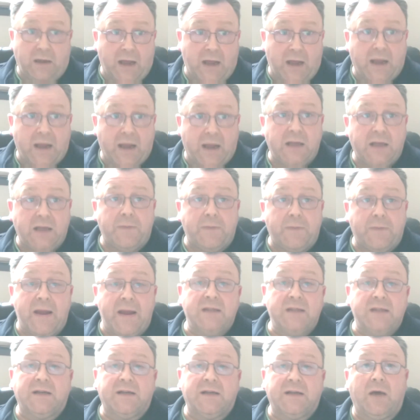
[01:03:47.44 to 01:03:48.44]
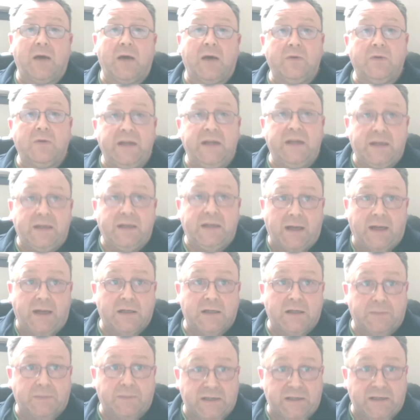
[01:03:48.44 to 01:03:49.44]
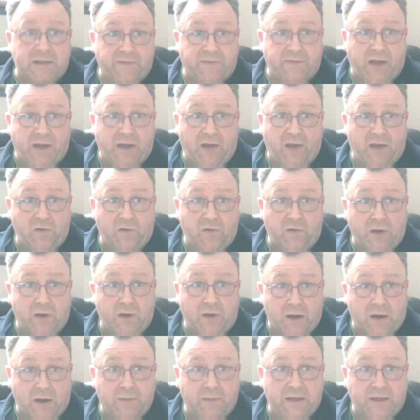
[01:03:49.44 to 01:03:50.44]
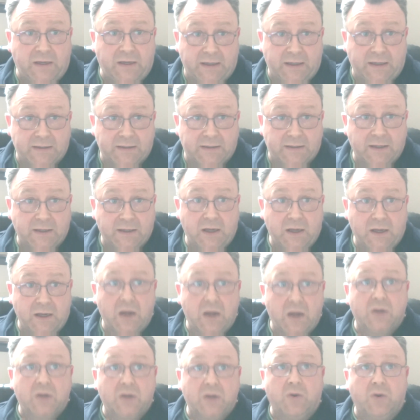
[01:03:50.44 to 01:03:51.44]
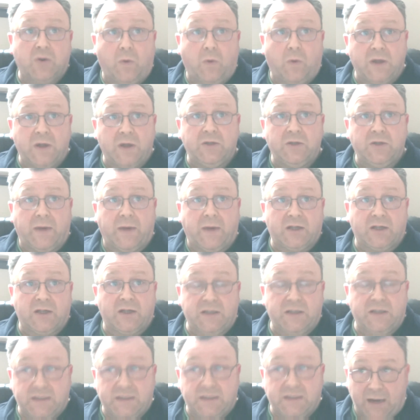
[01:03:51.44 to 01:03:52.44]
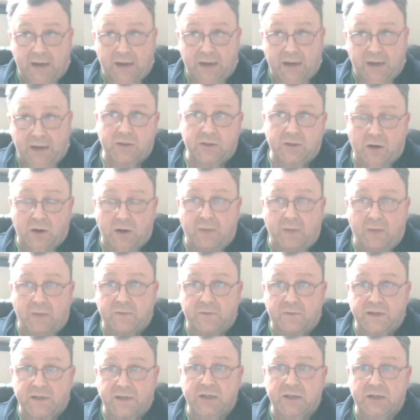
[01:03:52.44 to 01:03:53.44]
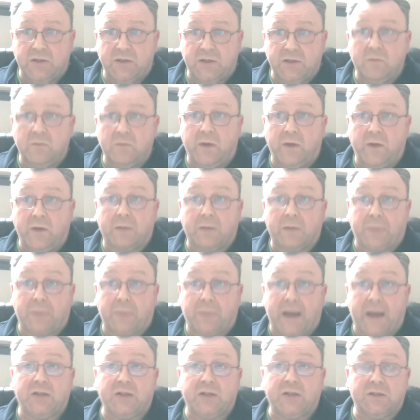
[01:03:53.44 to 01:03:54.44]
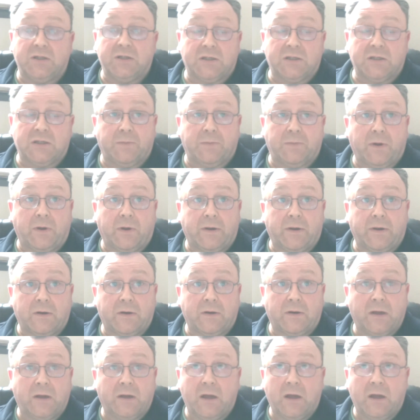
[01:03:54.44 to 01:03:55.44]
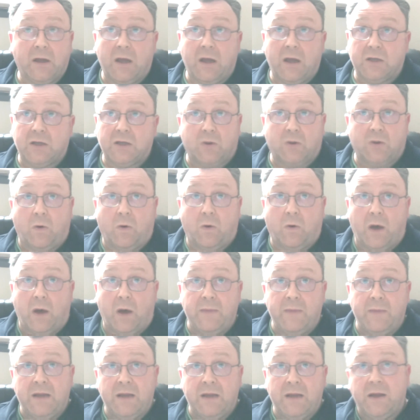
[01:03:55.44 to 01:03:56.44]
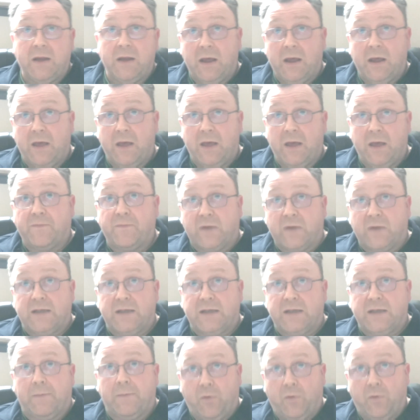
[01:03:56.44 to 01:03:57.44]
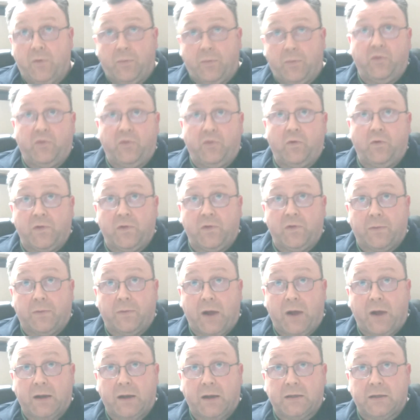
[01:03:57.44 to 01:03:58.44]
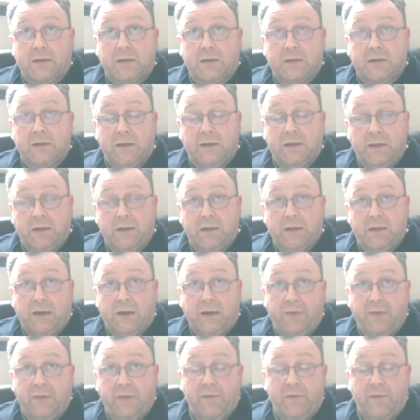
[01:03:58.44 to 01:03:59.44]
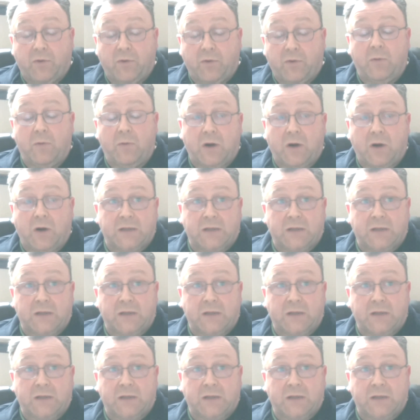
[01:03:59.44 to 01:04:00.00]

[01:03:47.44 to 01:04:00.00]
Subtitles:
it depends on how detailed the specification document is. So once you actually start your conversation with a packaging supplier, so I mean, if for example you're producing a product, I've never come across